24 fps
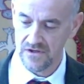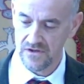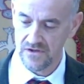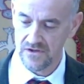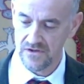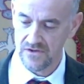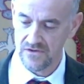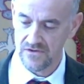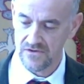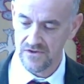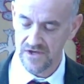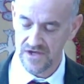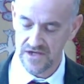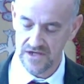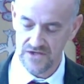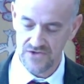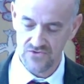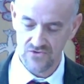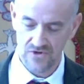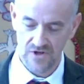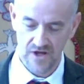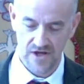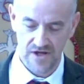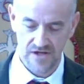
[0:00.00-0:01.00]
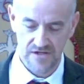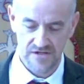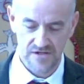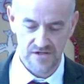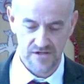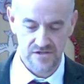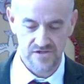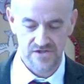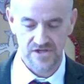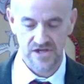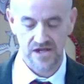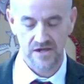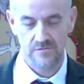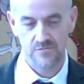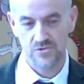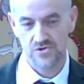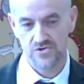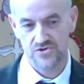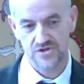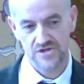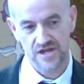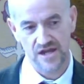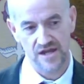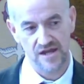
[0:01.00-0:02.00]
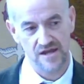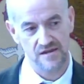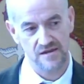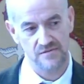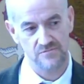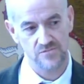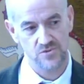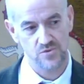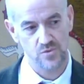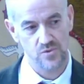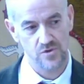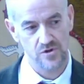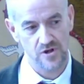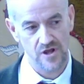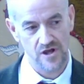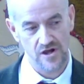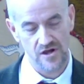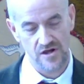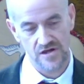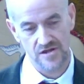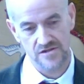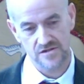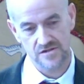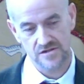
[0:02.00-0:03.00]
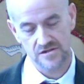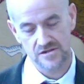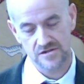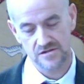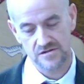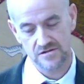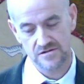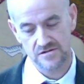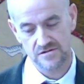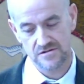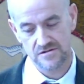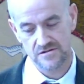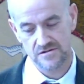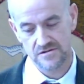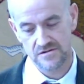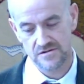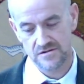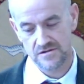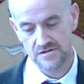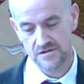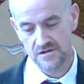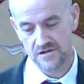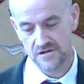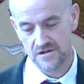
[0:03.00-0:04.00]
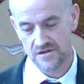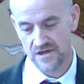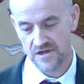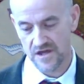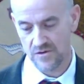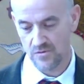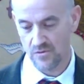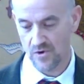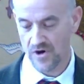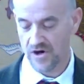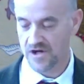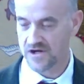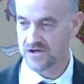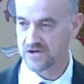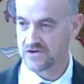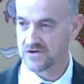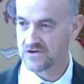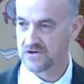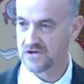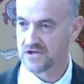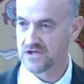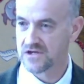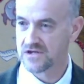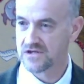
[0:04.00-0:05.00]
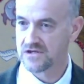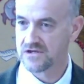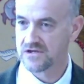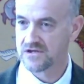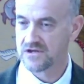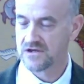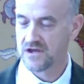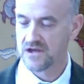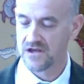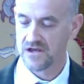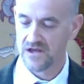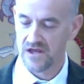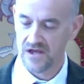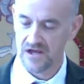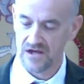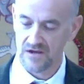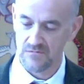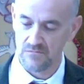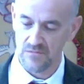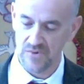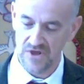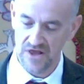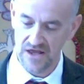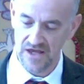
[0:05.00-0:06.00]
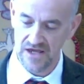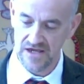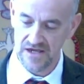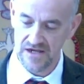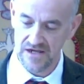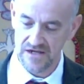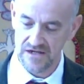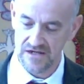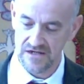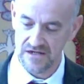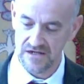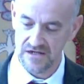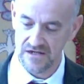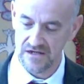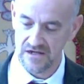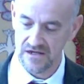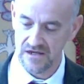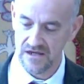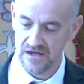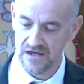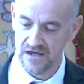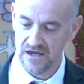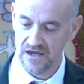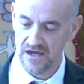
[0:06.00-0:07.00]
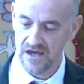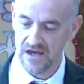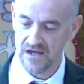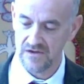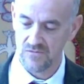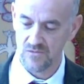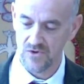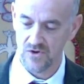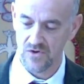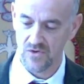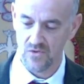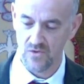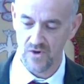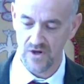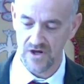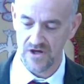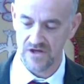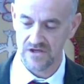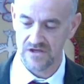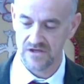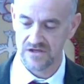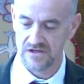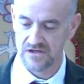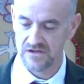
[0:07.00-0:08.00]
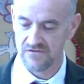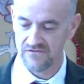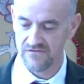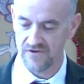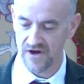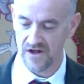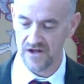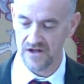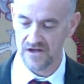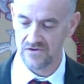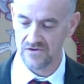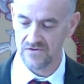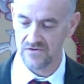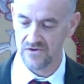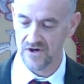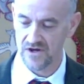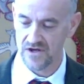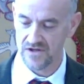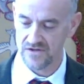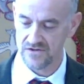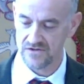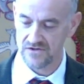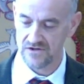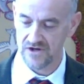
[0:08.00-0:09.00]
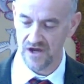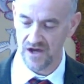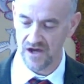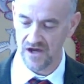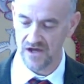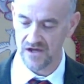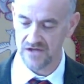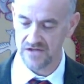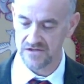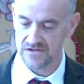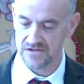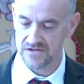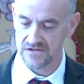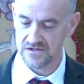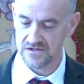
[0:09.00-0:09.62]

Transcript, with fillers: The Israelites in Samuel's times were lost. They wandered, they complained, and were quick to follow other gods.